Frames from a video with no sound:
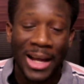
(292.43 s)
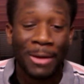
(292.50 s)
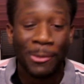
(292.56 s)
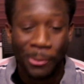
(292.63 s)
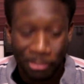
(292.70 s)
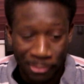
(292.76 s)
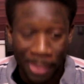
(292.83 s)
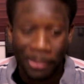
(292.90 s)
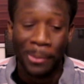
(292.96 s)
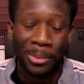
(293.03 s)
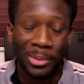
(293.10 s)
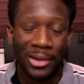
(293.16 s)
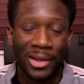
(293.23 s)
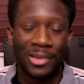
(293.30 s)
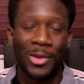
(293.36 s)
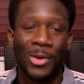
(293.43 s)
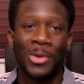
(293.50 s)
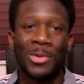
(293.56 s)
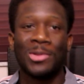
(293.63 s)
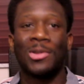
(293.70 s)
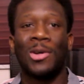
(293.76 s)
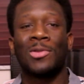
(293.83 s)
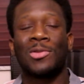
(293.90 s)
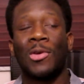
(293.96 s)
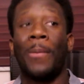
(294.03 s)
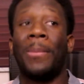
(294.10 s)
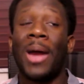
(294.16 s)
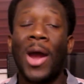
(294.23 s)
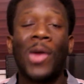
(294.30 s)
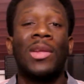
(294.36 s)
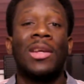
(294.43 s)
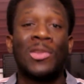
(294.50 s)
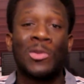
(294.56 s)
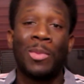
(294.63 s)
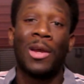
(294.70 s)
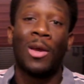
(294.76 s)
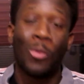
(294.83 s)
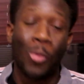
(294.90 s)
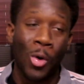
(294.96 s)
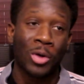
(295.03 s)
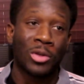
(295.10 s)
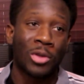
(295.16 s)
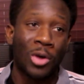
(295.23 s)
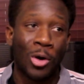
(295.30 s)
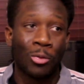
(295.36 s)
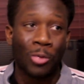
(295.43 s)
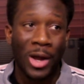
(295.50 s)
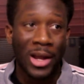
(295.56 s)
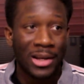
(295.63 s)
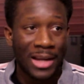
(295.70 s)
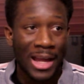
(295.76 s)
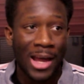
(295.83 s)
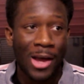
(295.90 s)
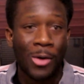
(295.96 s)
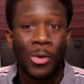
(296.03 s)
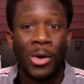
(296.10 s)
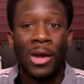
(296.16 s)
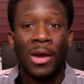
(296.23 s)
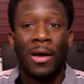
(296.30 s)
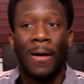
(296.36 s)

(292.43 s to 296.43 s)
I remember playing those, you know. So apparently it's being worked on right now.